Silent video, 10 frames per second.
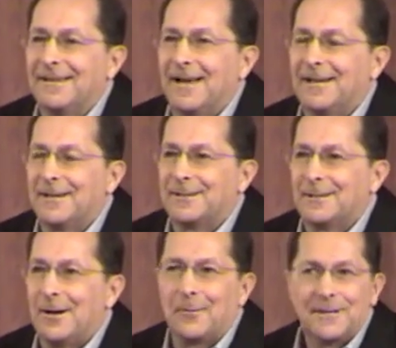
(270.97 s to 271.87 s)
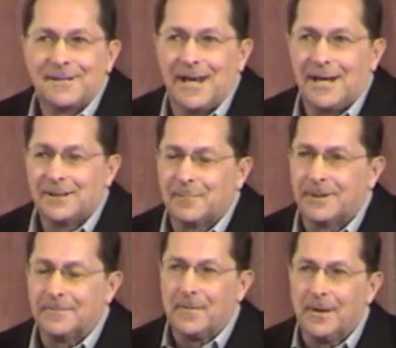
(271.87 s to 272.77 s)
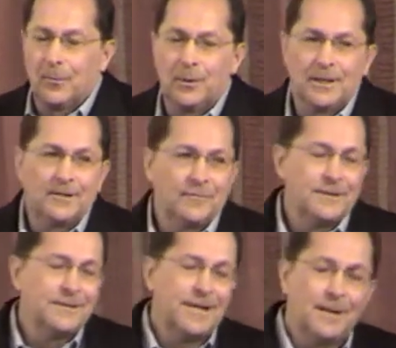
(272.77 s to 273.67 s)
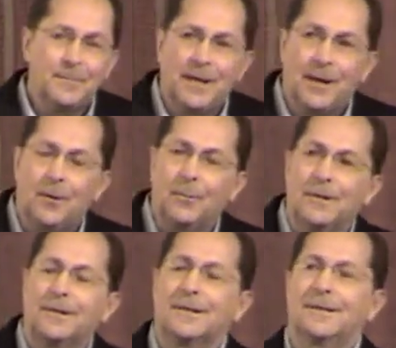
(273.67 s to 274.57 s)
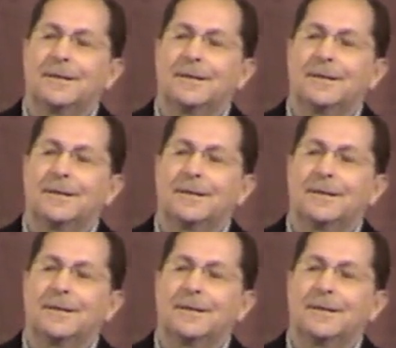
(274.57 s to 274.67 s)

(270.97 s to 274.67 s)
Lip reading: I guess it always has, but we live in a time now where